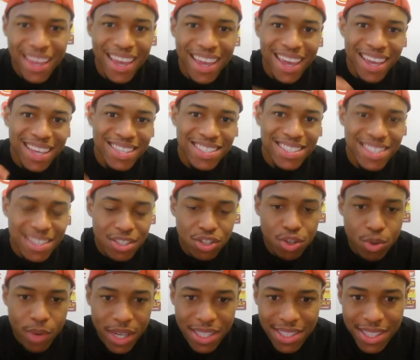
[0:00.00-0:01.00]
Is this
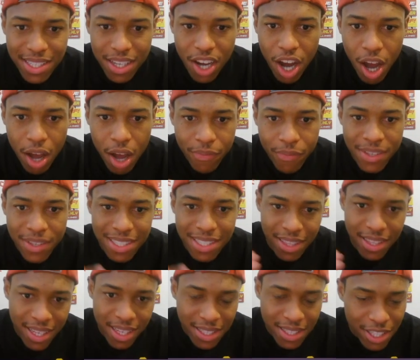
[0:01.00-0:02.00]
USC offense
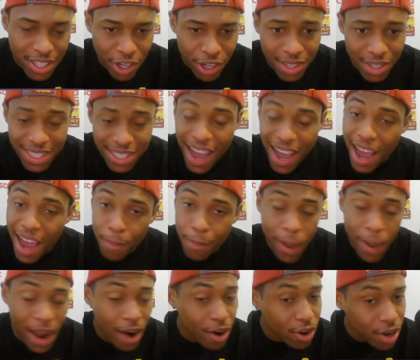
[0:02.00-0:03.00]
this year, this
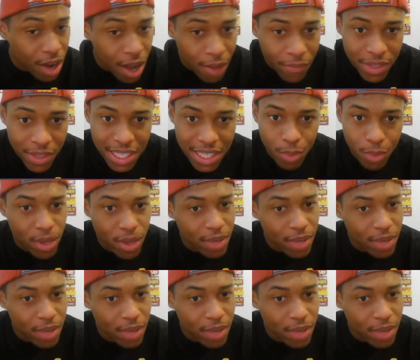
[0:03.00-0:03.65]
high-powered offense that we've